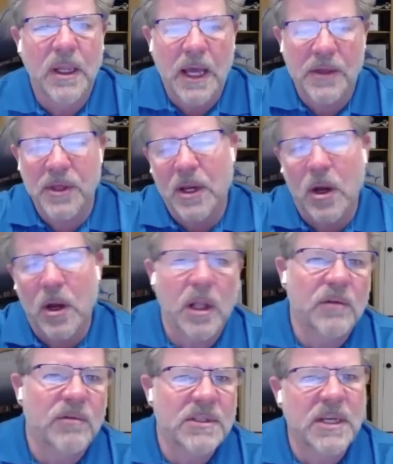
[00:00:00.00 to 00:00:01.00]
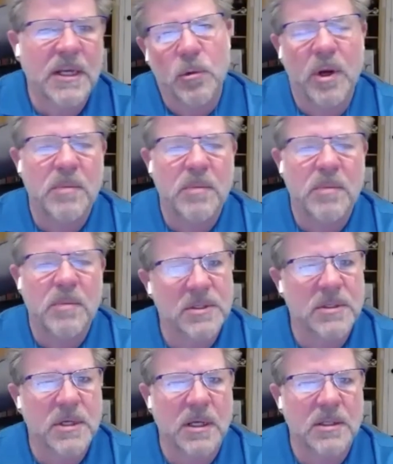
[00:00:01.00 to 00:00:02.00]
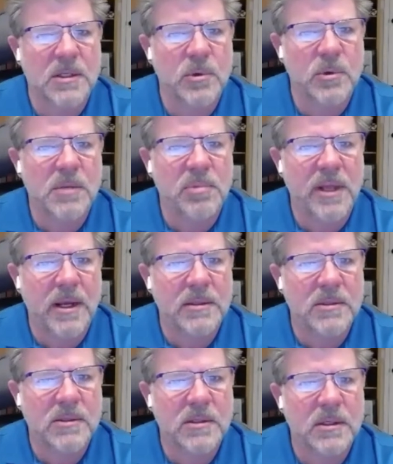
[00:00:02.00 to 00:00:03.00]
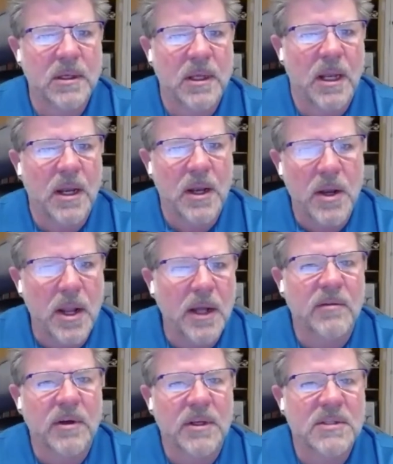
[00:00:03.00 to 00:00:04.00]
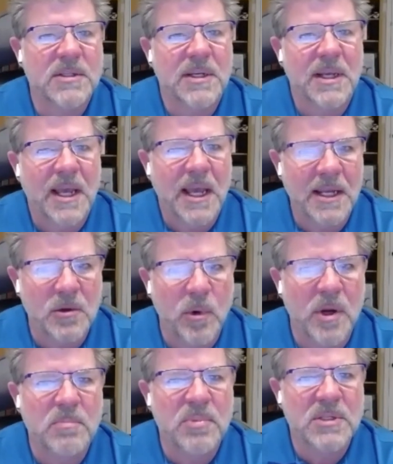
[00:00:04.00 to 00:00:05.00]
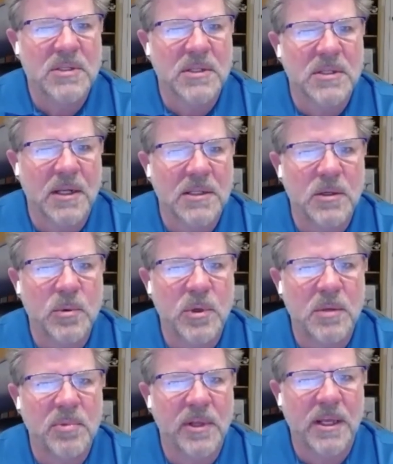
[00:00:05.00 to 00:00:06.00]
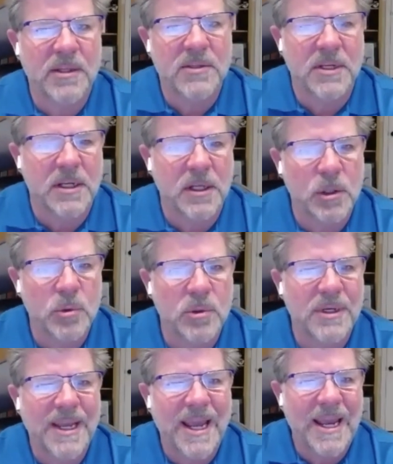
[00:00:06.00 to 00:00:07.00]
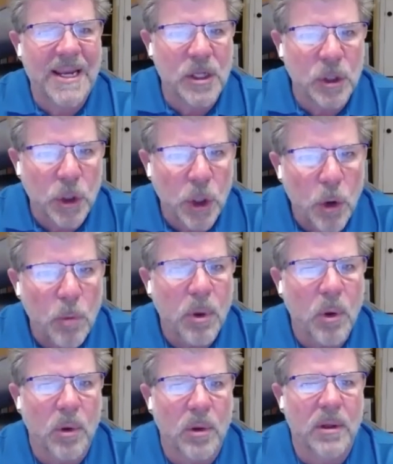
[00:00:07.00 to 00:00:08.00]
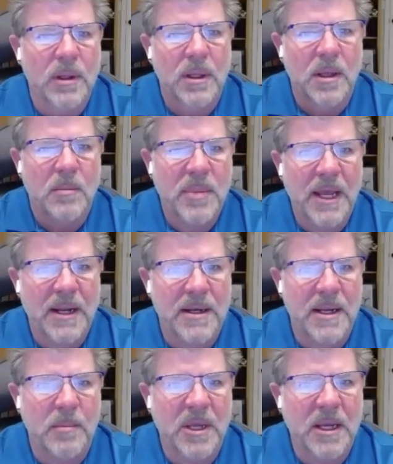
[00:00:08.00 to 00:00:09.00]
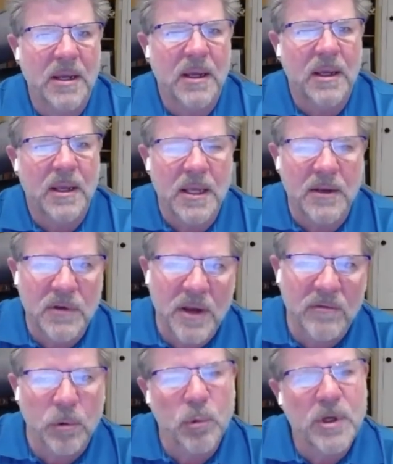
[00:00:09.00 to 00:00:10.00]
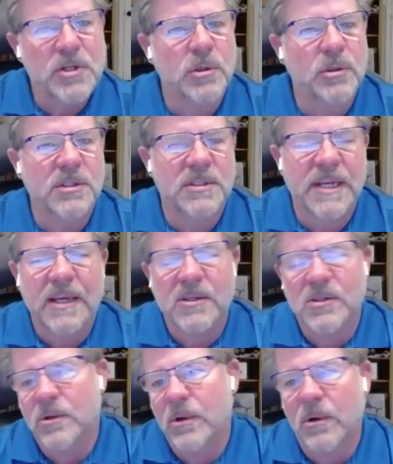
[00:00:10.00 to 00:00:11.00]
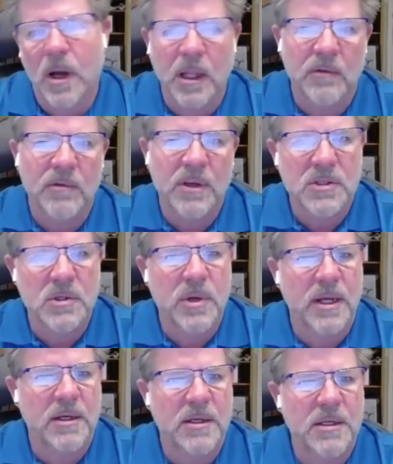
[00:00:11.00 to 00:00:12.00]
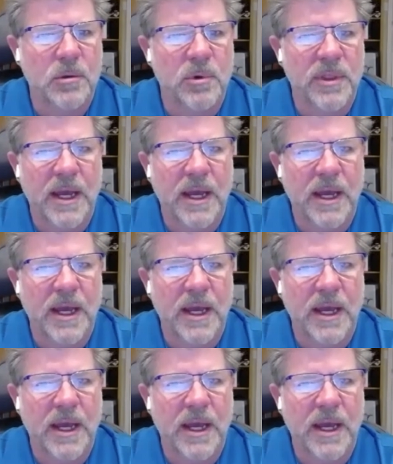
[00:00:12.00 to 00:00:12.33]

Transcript: I think all of us had great business continuity plans. None of us had great business continuity plans that included a global pandemic. If you have a regional disaster, all of us knew how to deal with